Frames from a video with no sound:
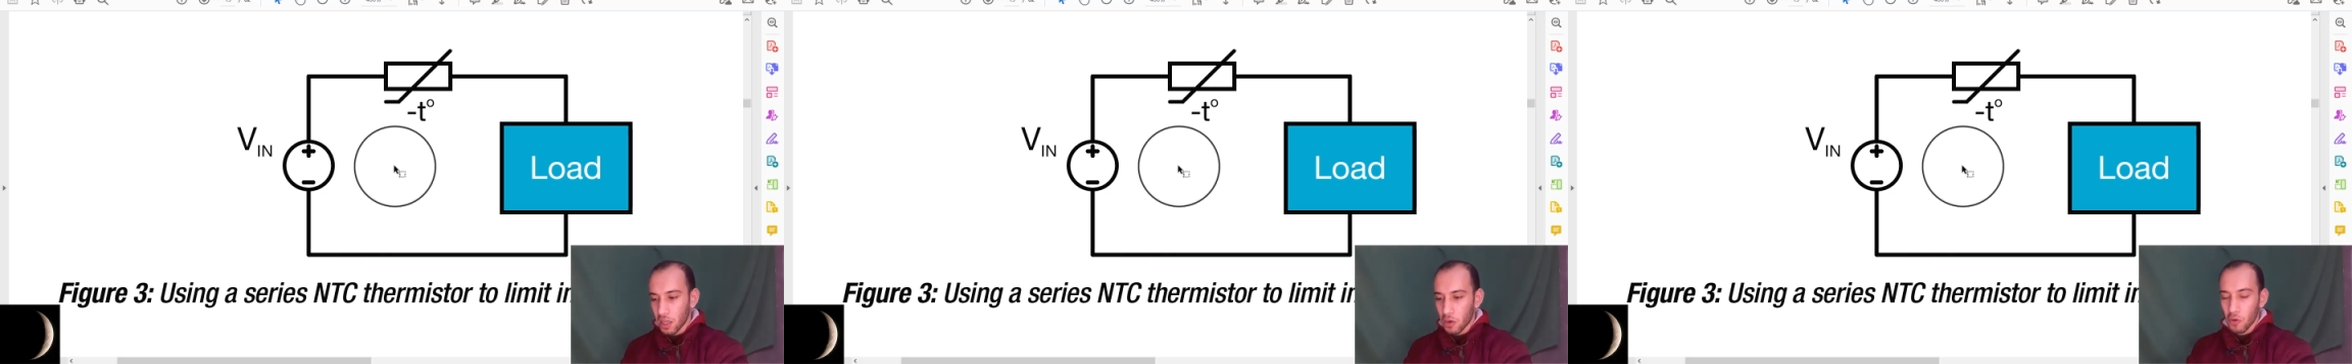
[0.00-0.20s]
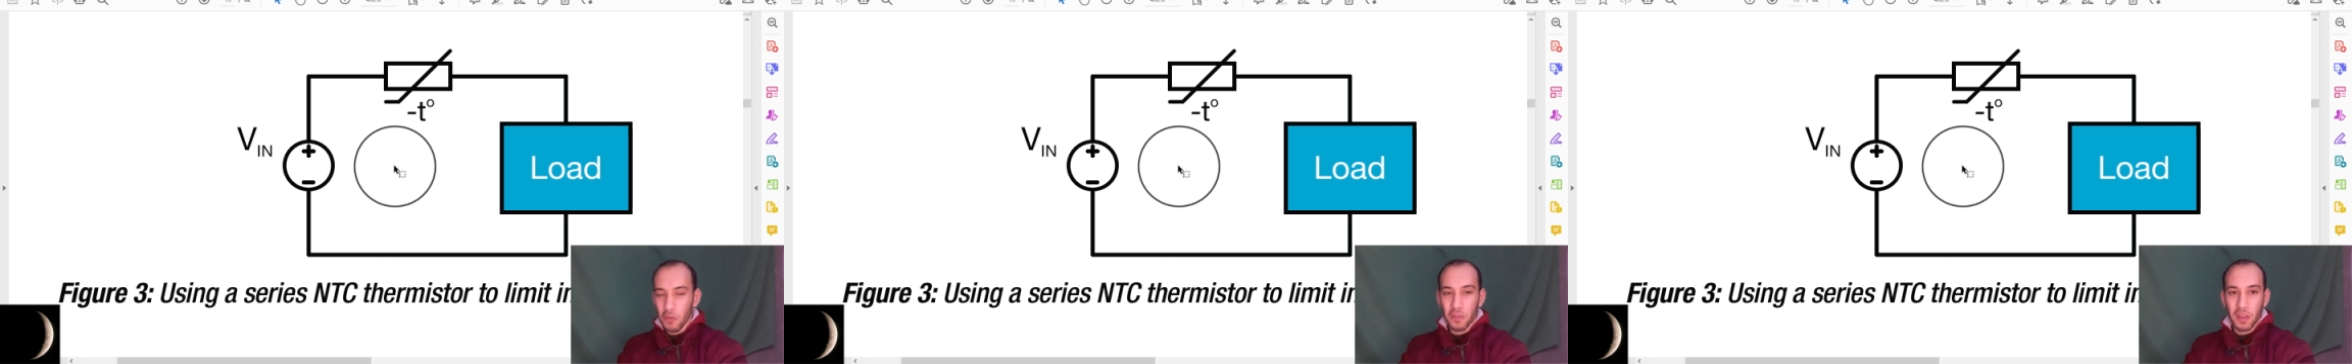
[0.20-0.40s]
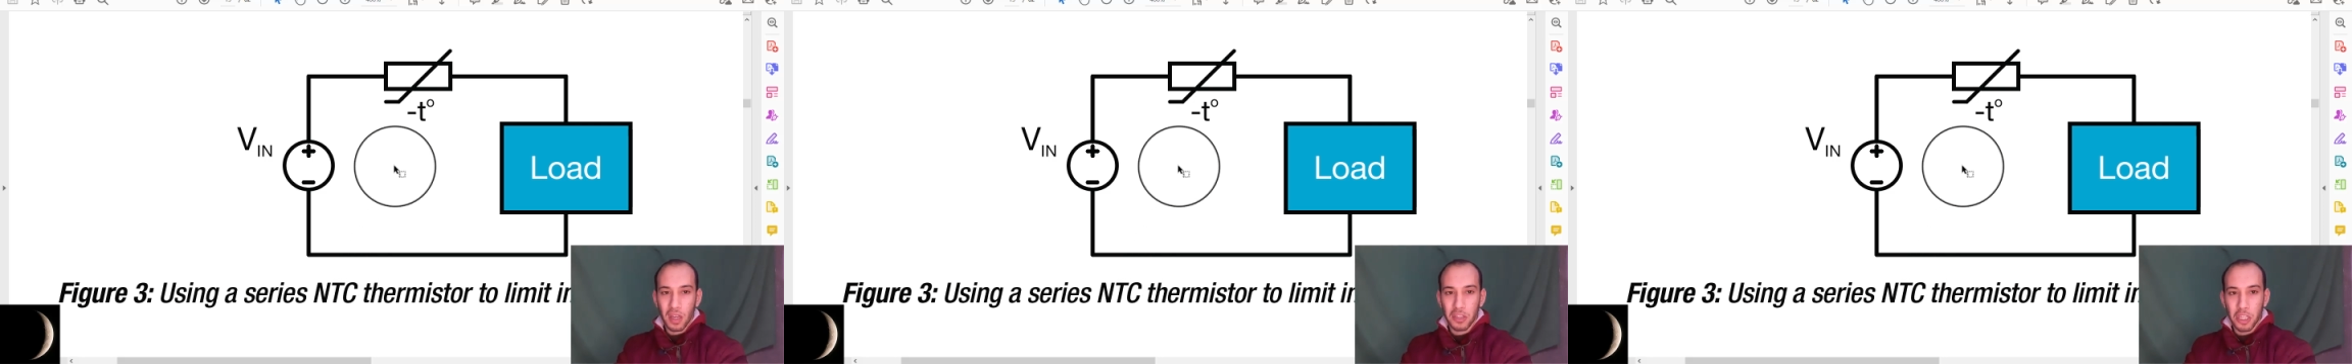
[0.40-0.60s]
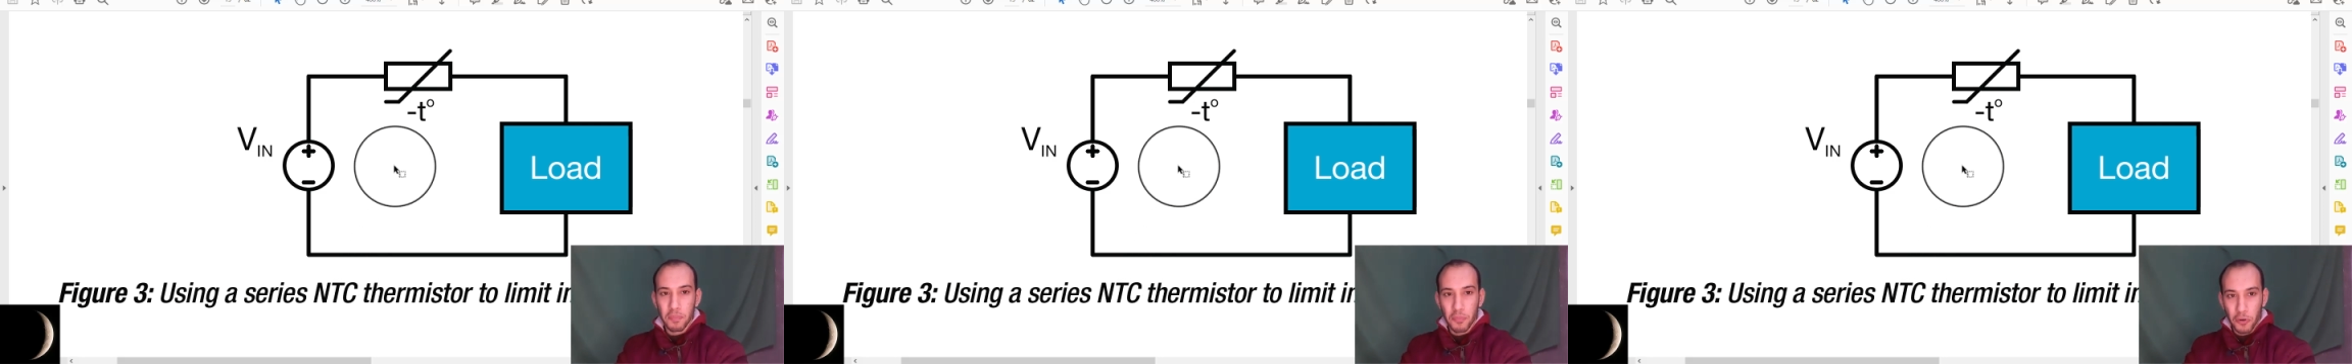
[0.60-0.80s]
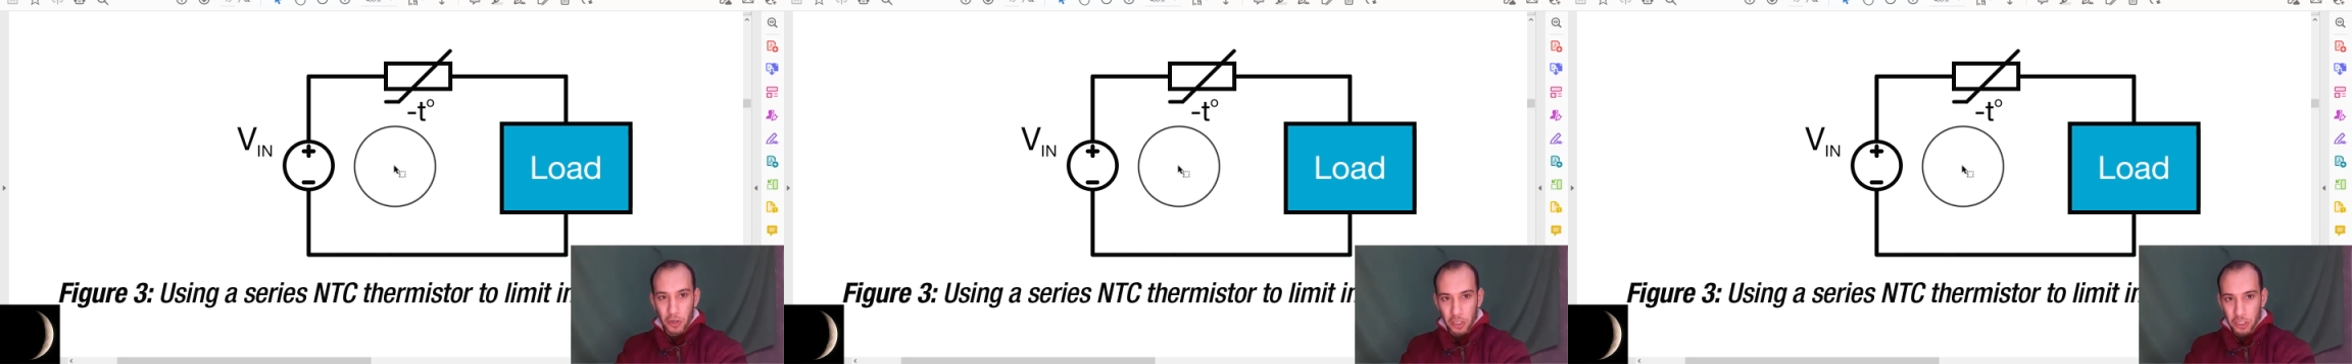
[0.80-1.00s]
on the
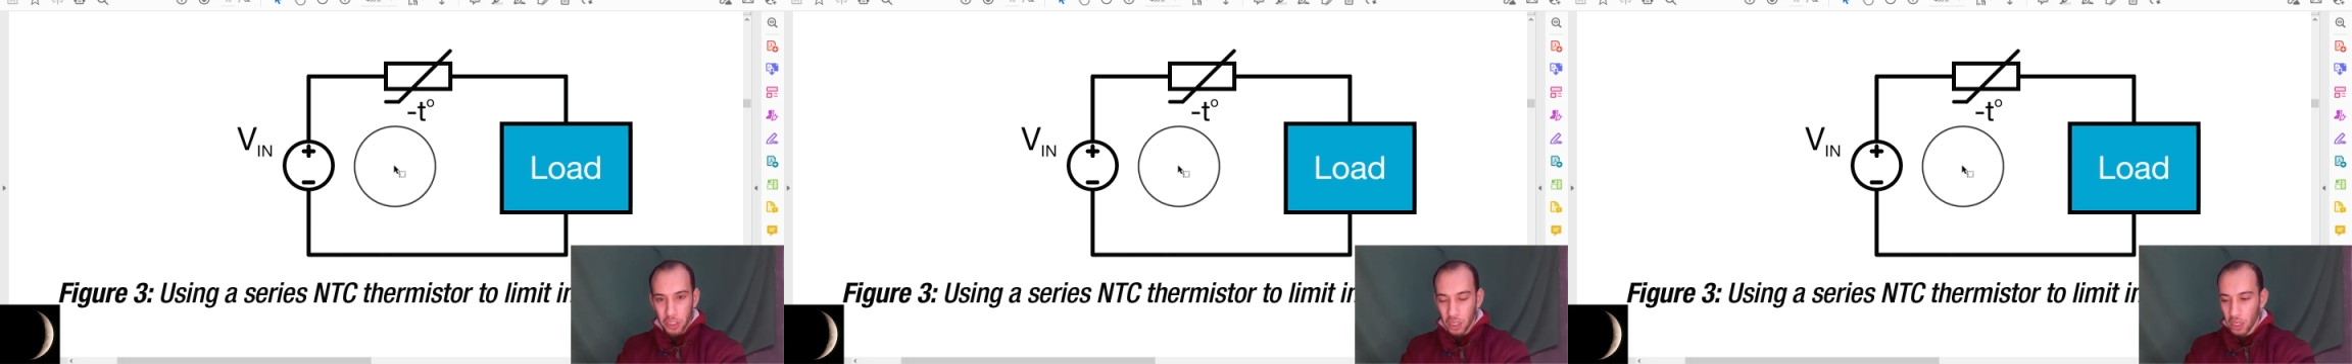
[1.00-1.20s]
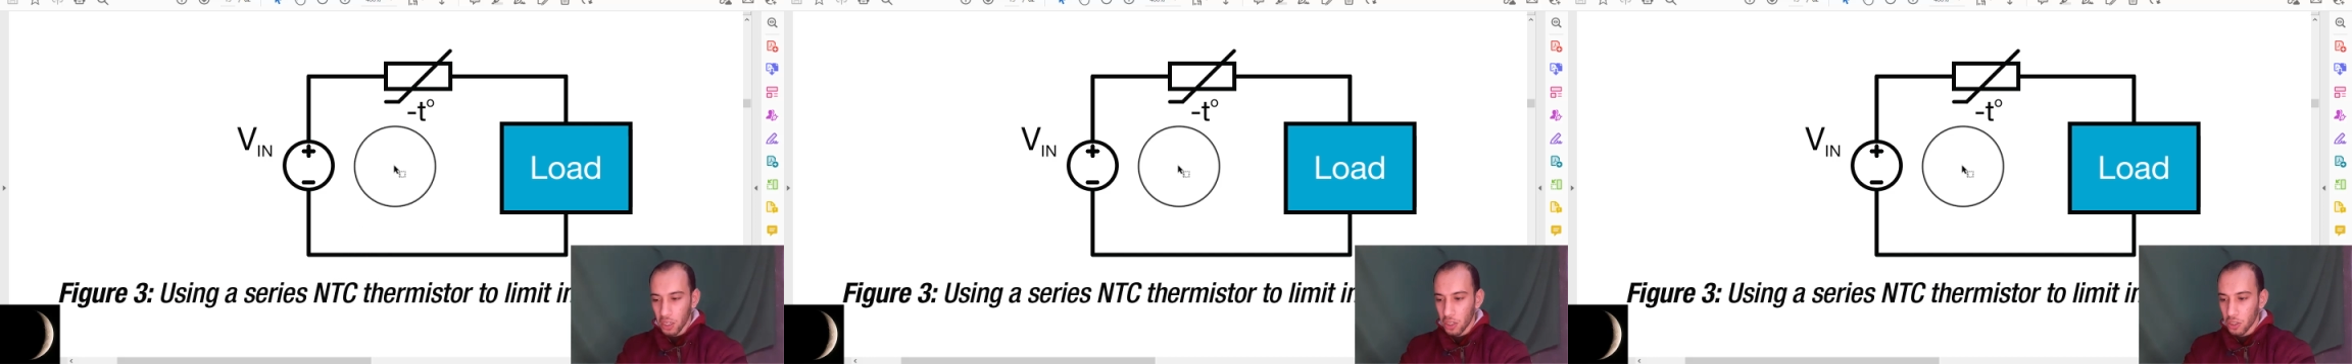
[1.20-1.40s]
temperature.